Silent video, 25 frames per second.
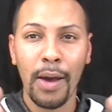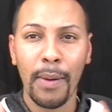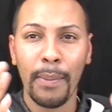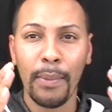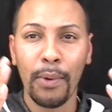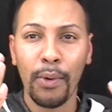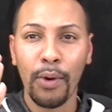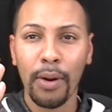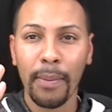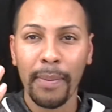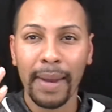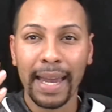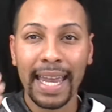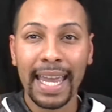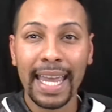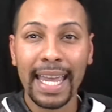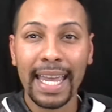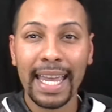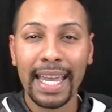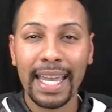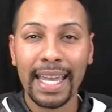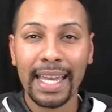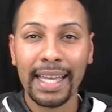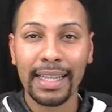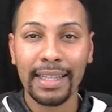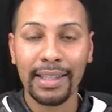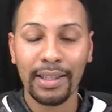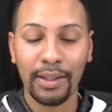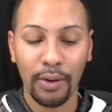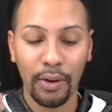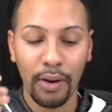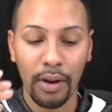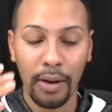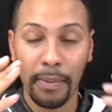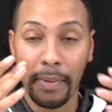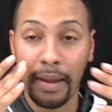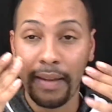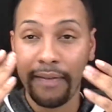more my hands
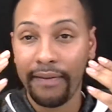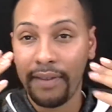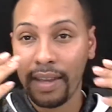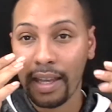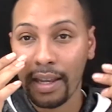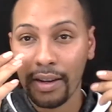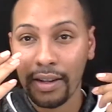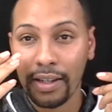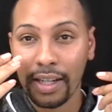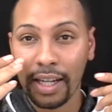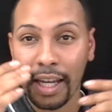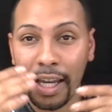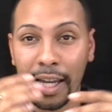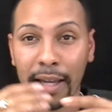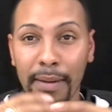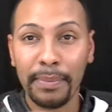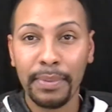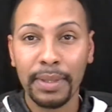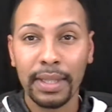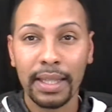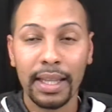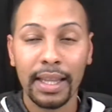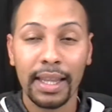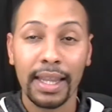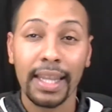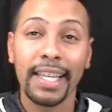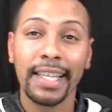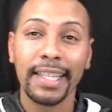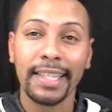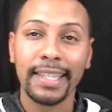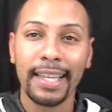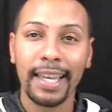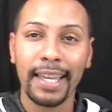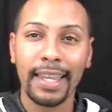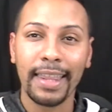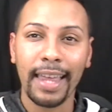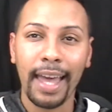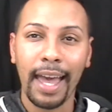or my fingertips and
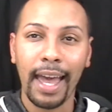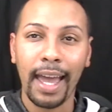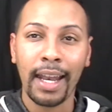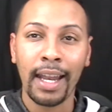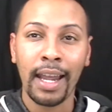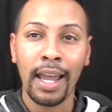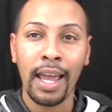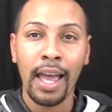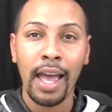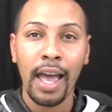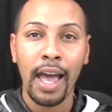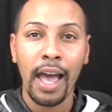things like that.